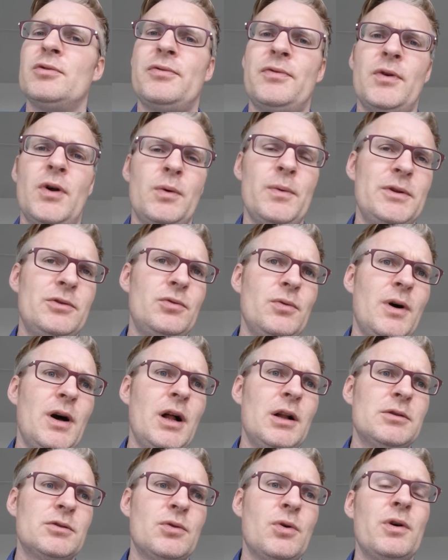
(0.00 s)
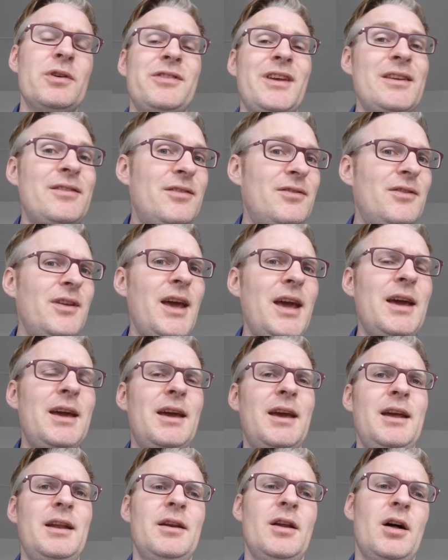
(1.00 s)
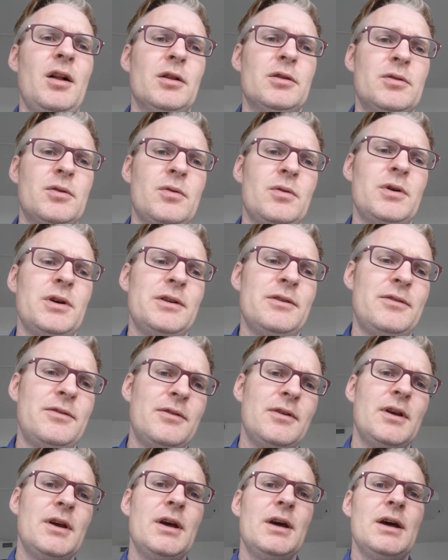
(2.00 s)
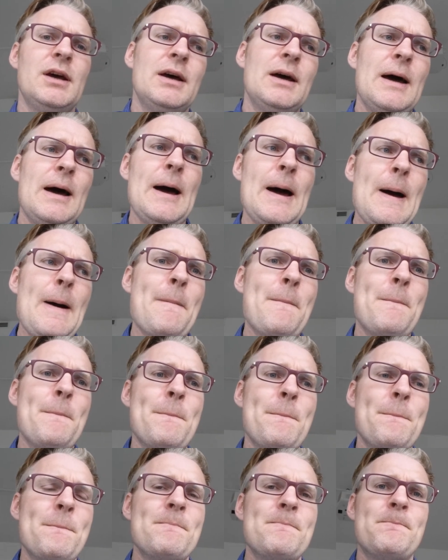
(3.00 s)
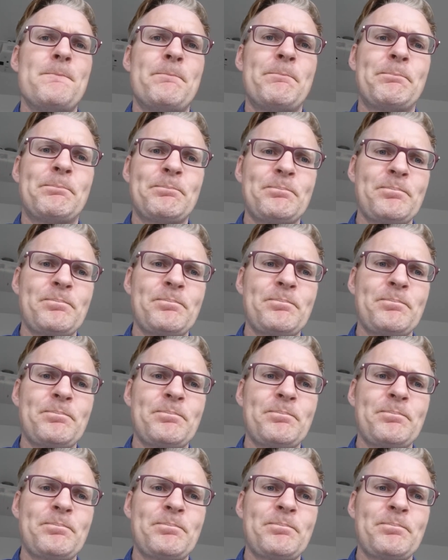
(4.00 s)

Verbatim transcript: to flow into altcoins and stay in altcoins um,